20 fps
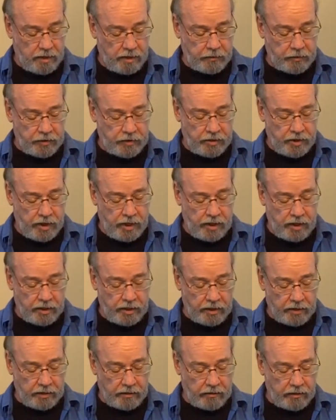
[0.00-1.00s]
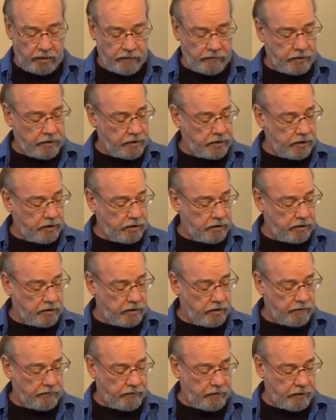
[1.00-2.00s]
I'm shy. I don't have the
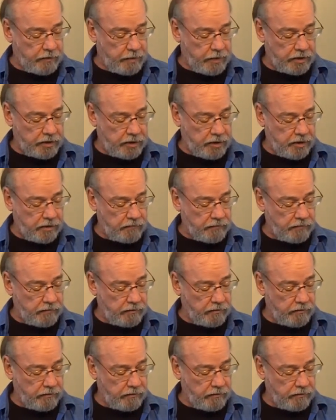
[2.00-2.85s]
skills to defend myself.